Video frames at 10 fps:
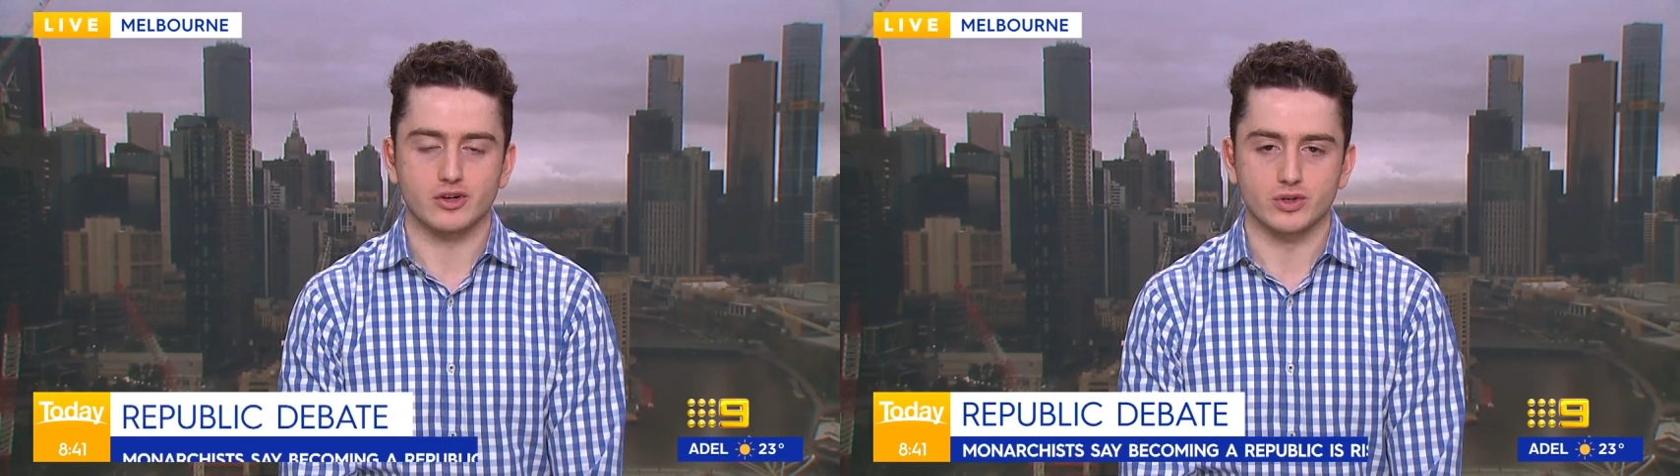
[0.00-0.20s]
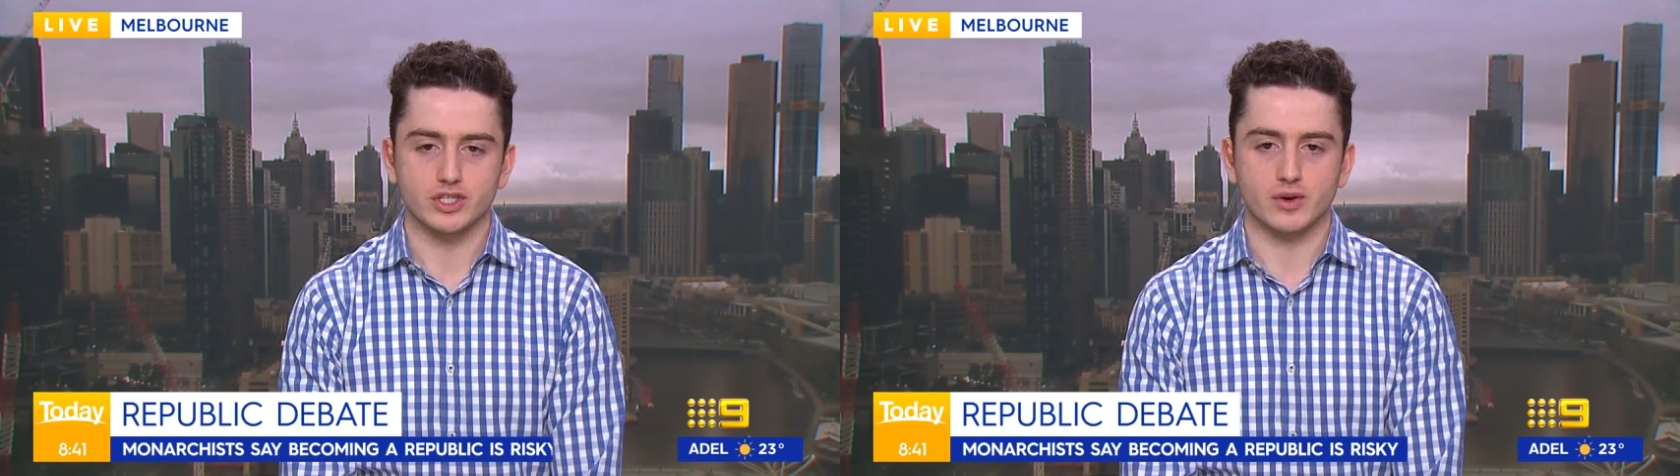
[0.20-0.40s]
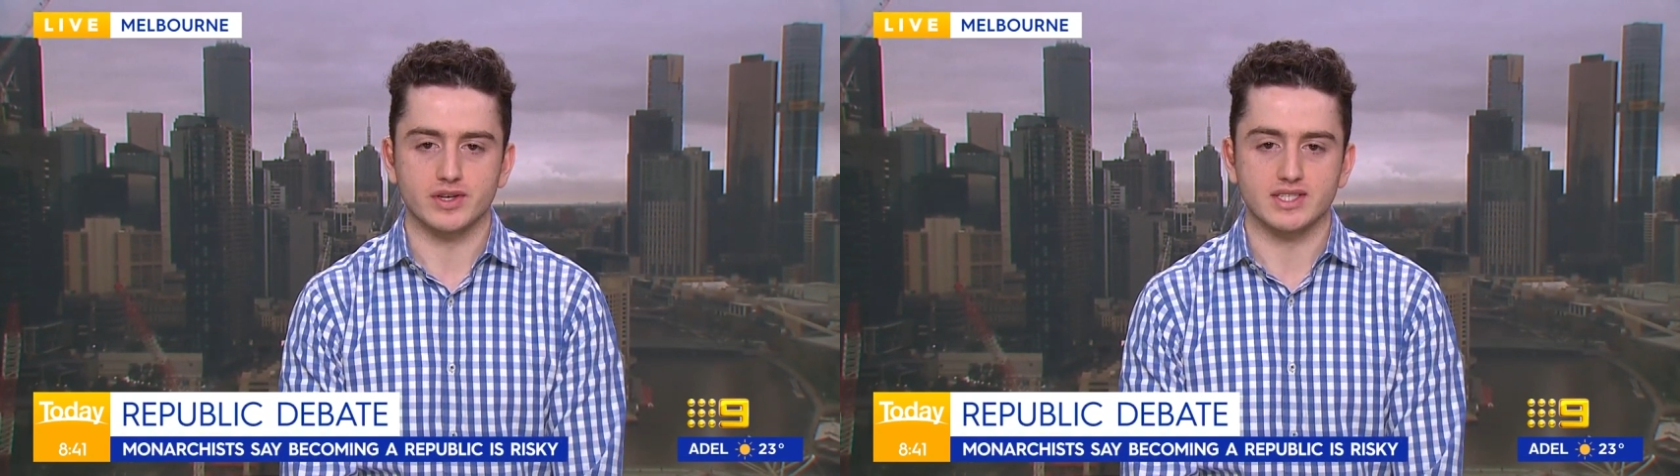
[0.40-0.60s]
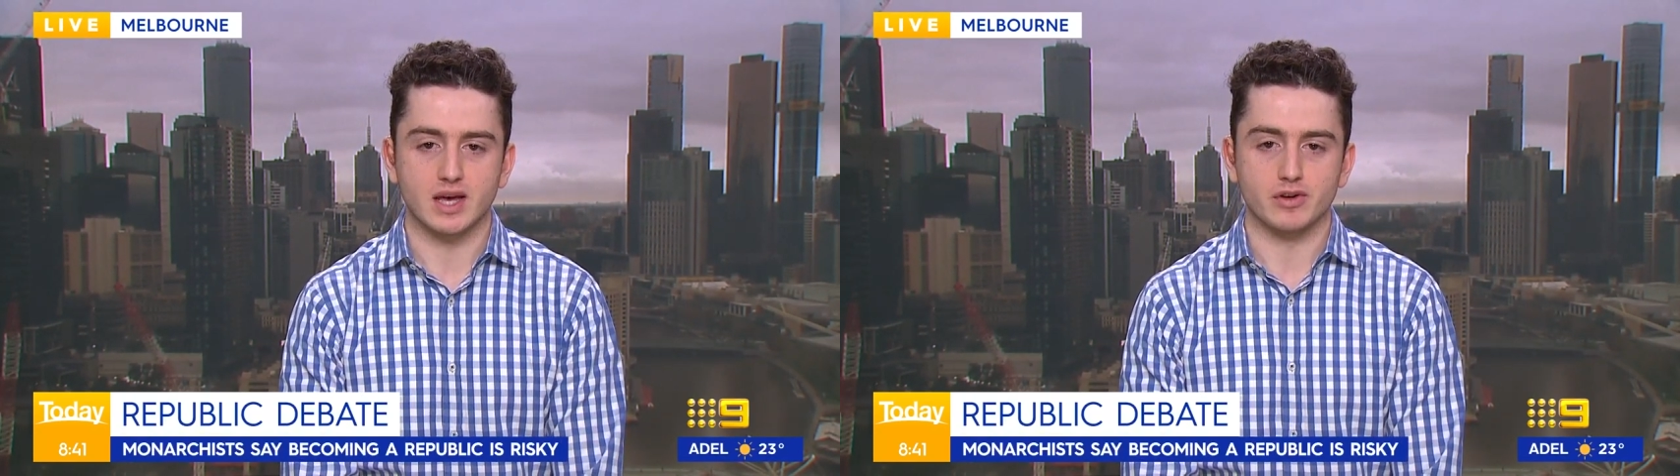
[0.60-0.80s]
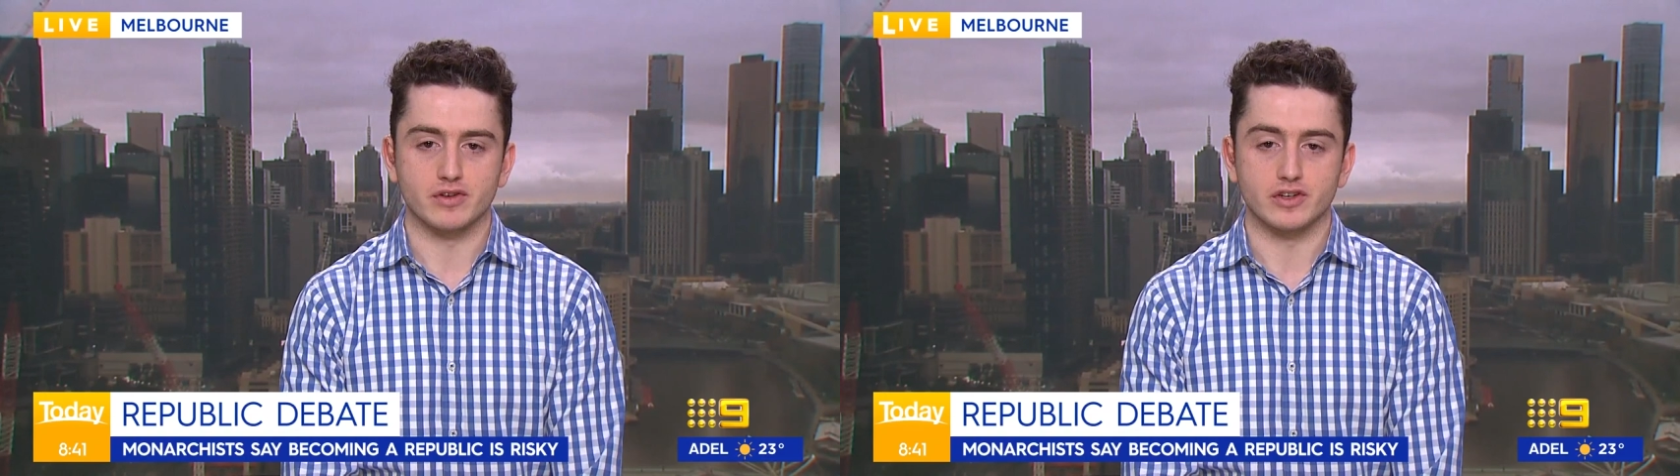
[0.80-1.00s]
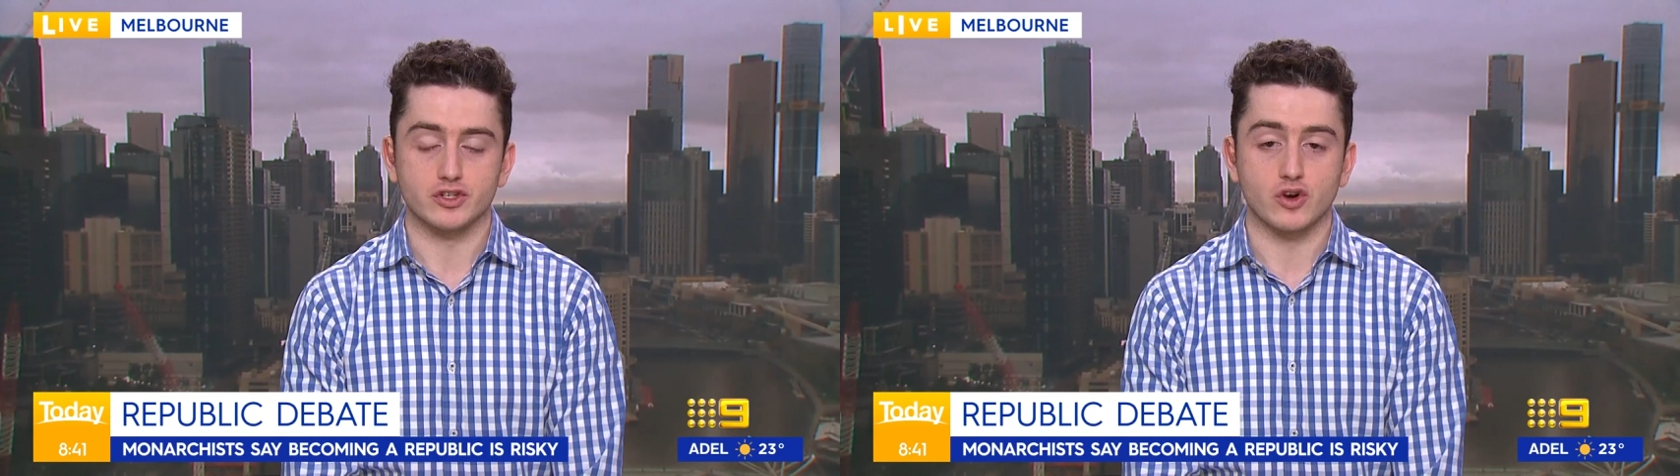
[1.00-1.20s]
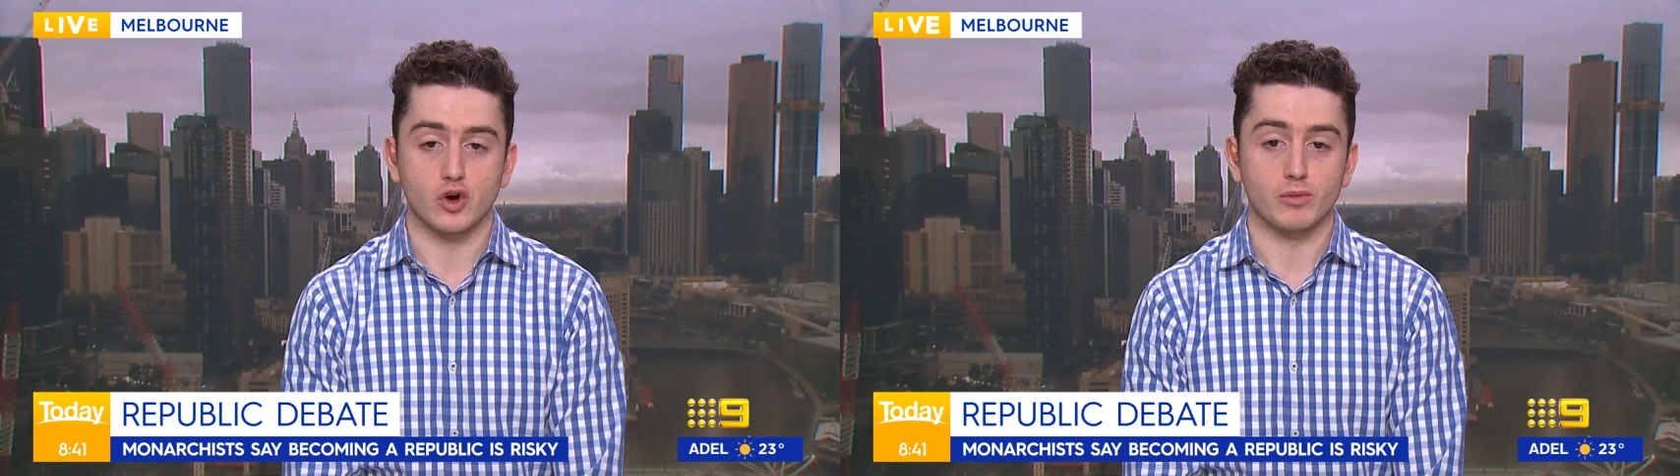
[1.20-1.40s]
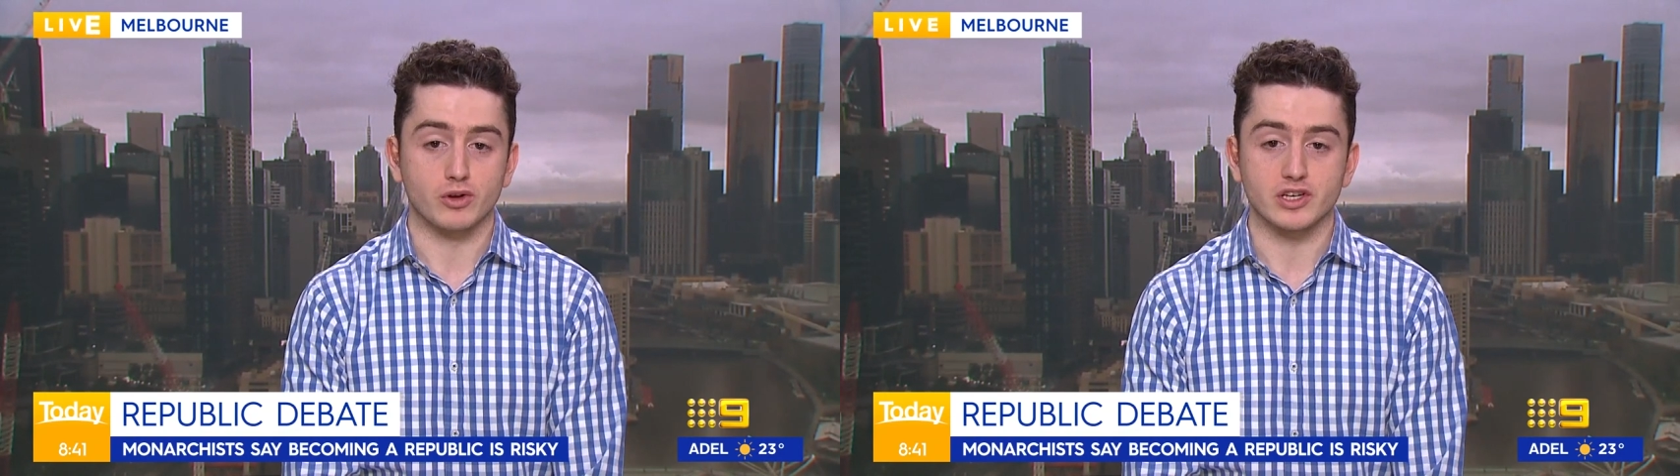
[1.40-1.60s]
also as someone of a
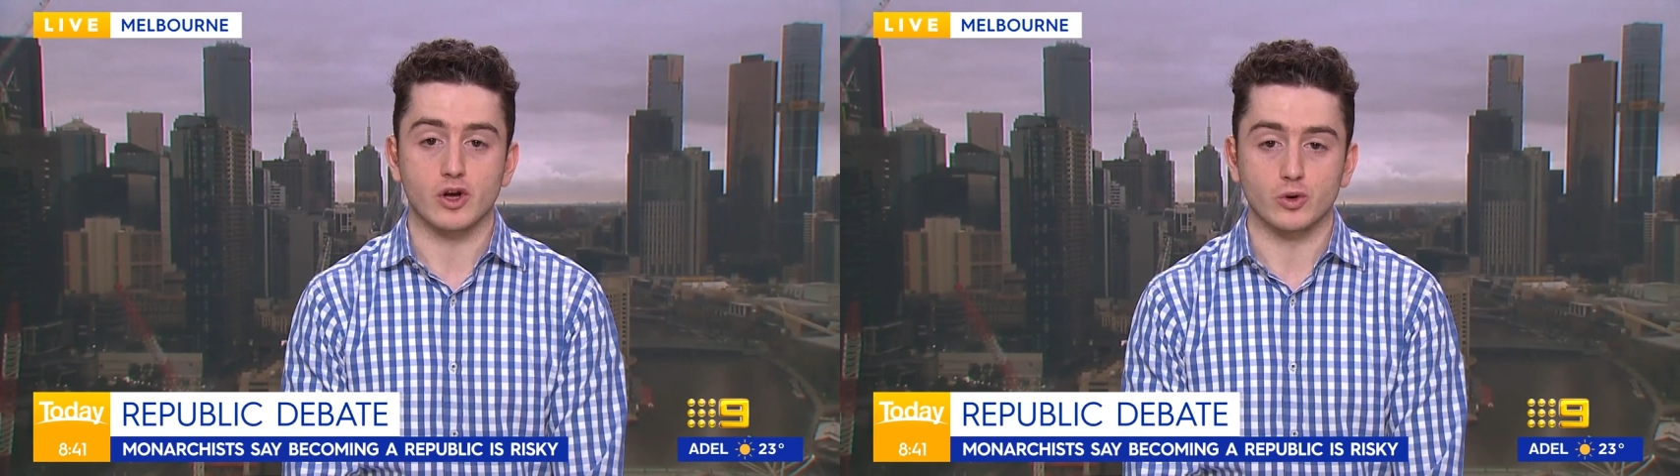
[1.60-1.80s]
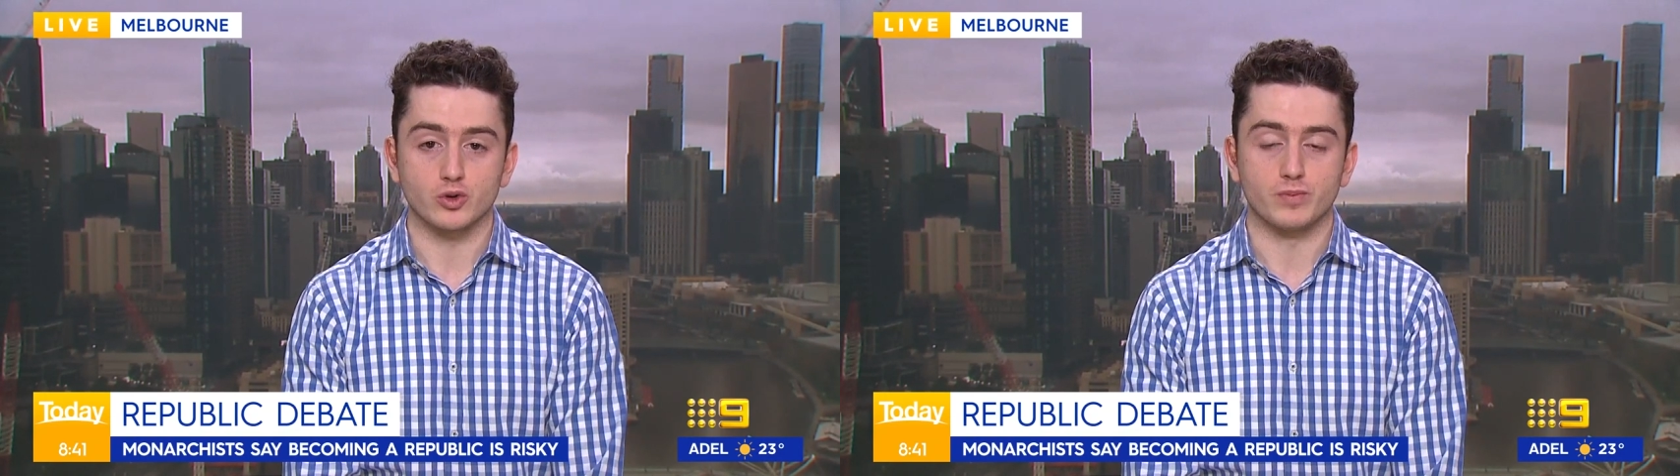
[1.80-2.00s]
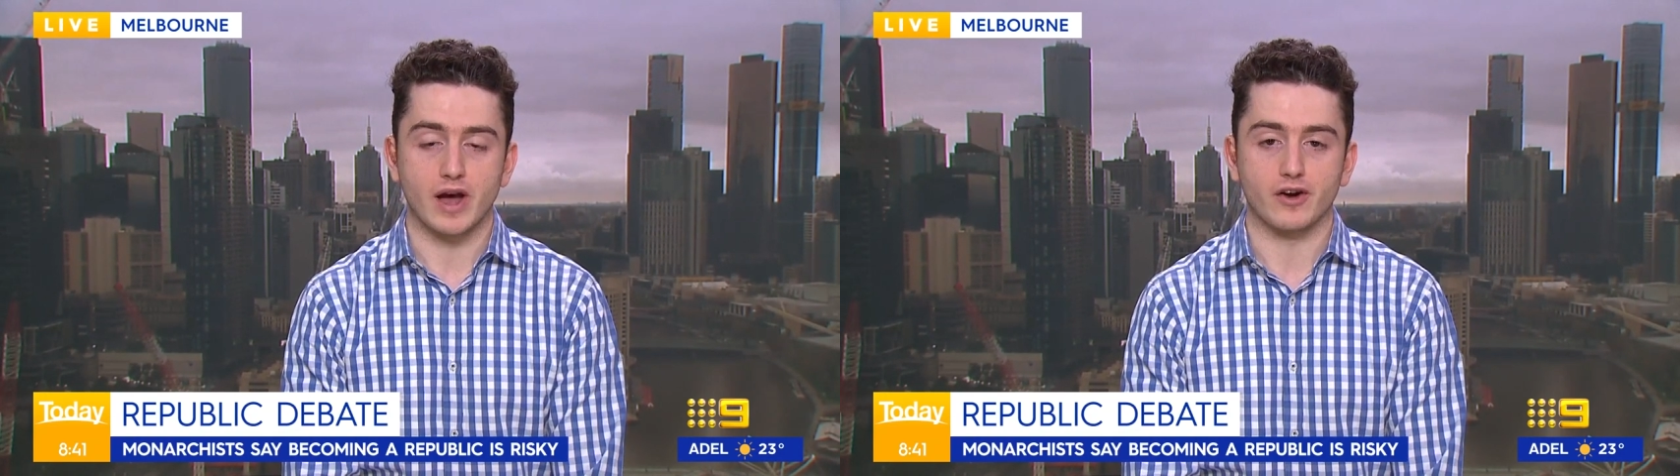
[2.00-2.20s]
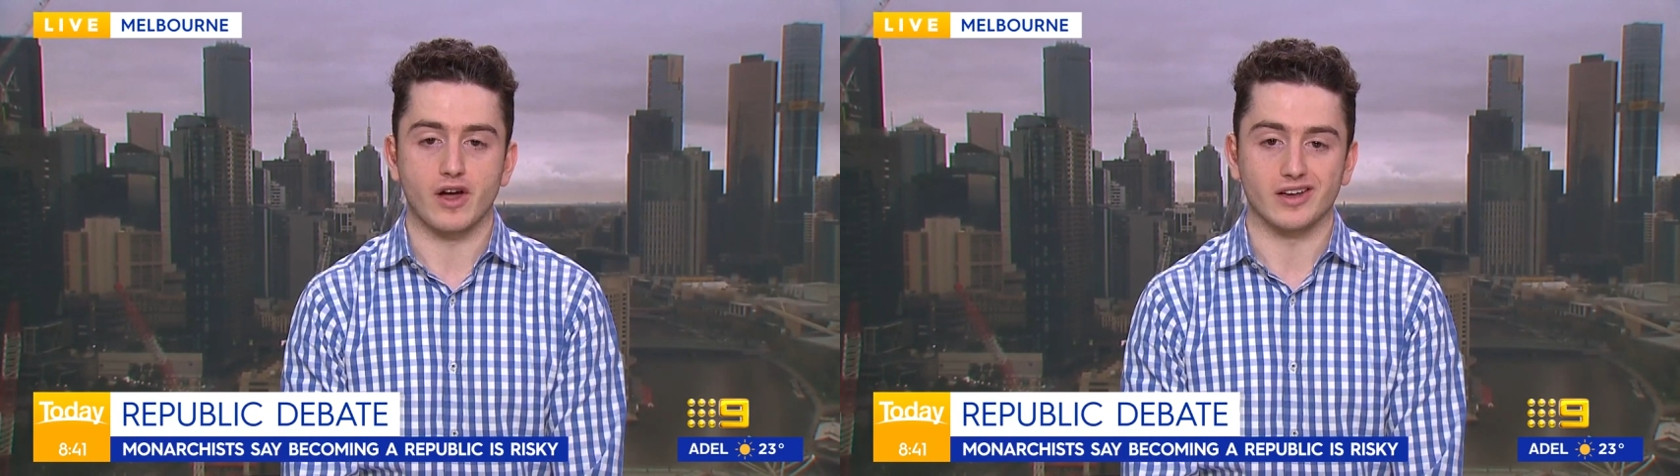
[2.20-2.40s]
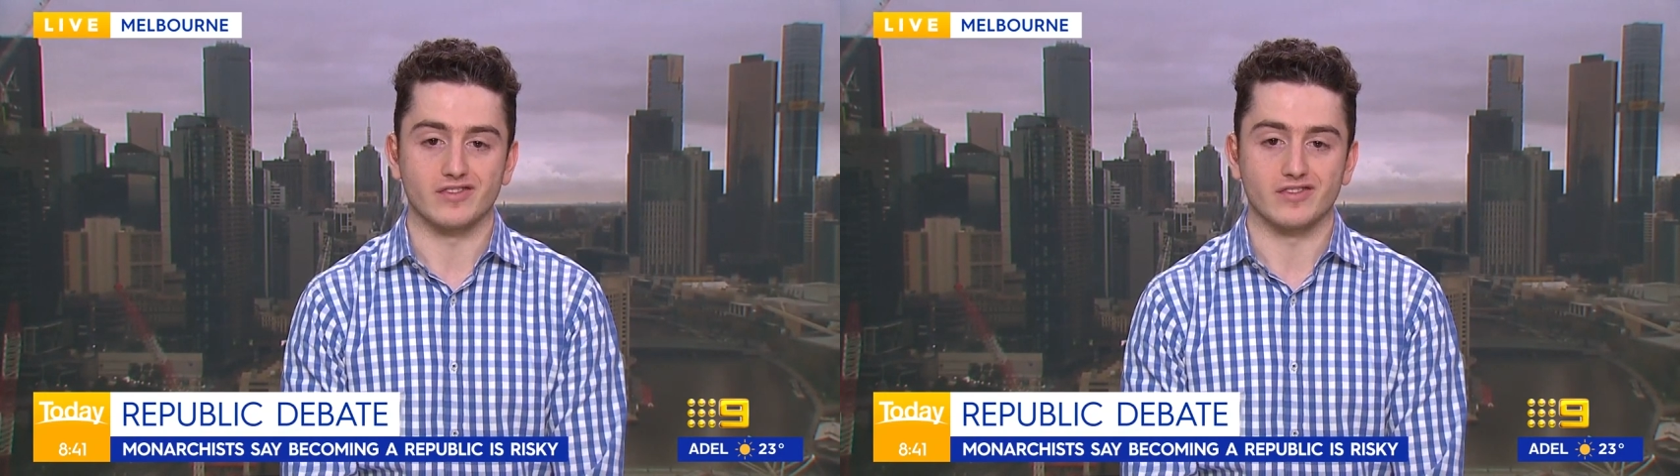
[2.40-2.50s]
strong multicultural background,